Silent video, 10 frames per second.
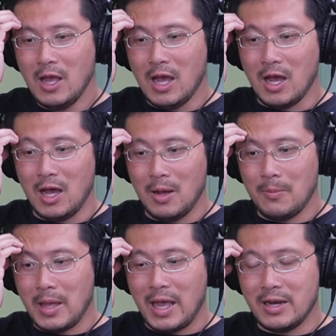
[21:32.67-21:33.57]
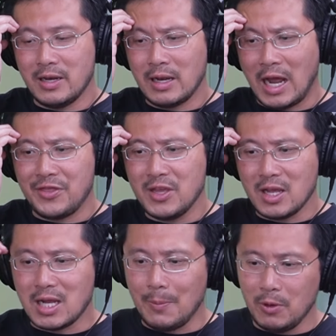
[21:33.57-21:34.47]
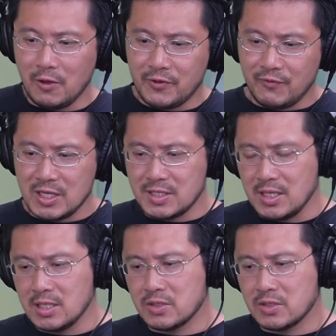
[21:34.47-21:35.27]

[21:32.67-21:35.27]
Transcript: Um, and I think a couple of the VCs